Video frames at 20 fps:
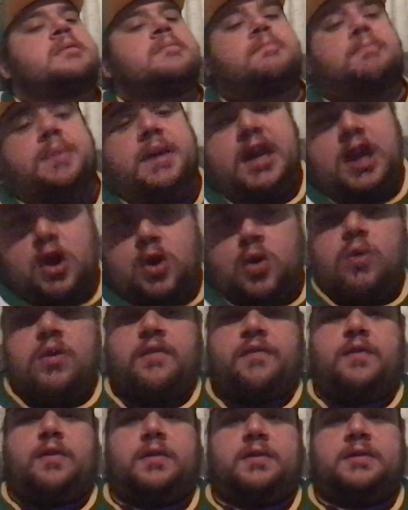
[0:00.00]

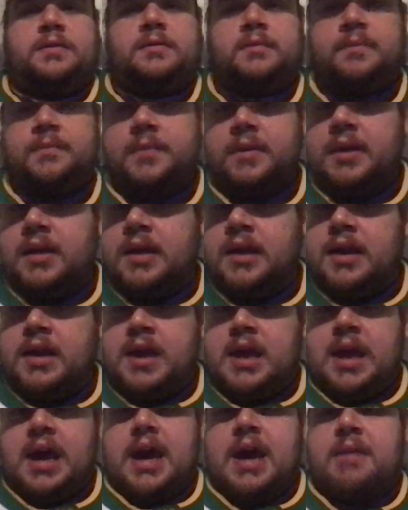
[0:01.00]
beautiful.
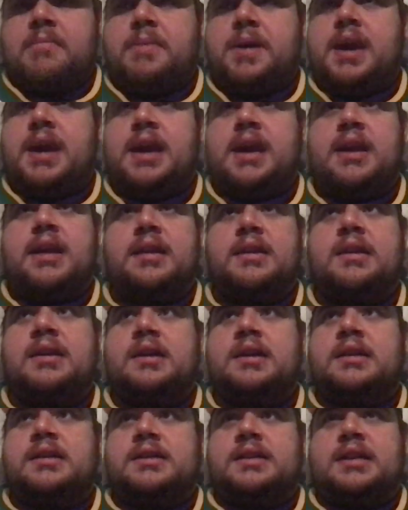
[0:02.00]
I mean,
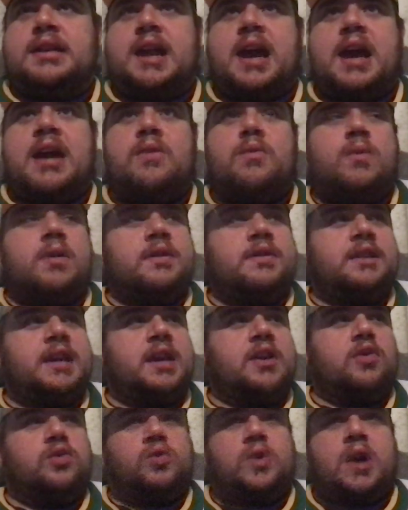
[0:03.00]
tonight was a
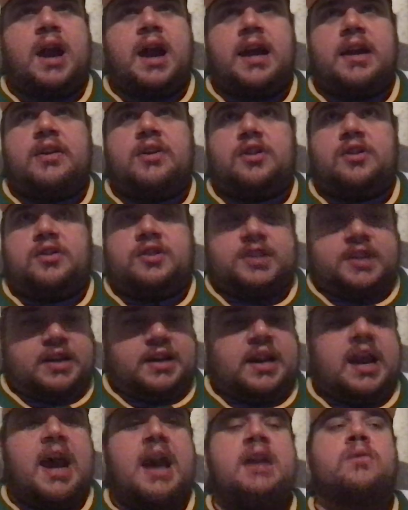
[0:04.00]
grinder.
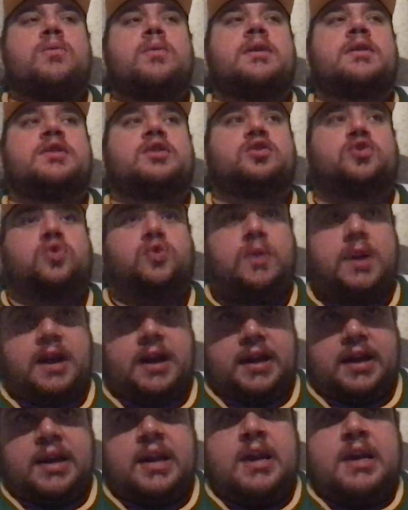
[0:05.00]
Tonight was
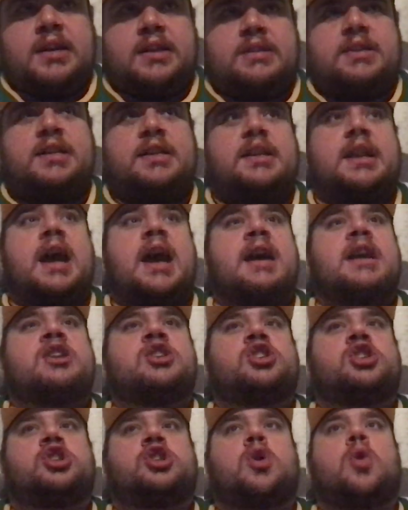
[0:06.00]
gritty. Tonight
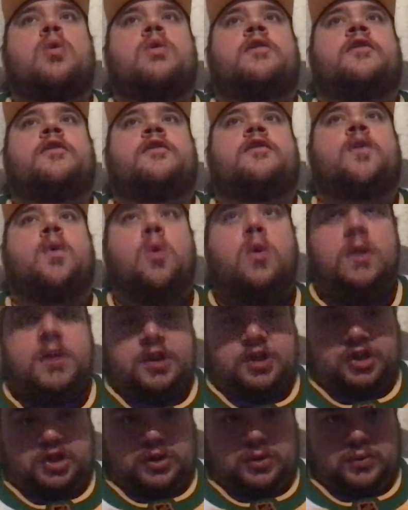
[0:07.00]
showed
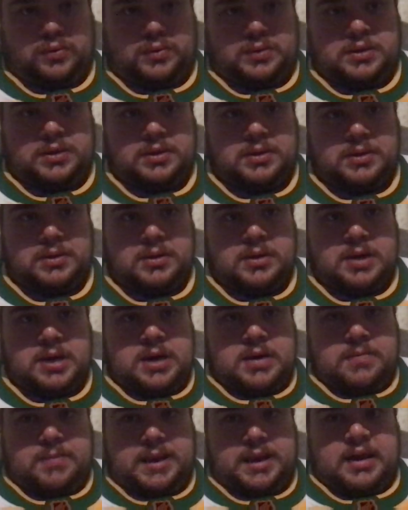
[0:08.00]
fortitude
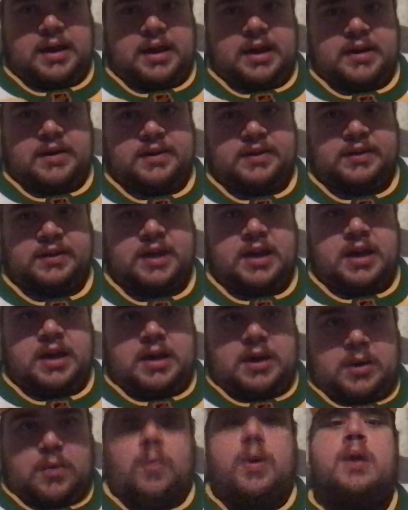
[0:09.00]
because
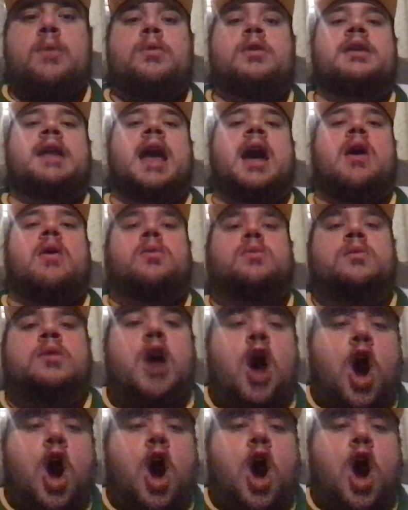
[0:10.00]
we were down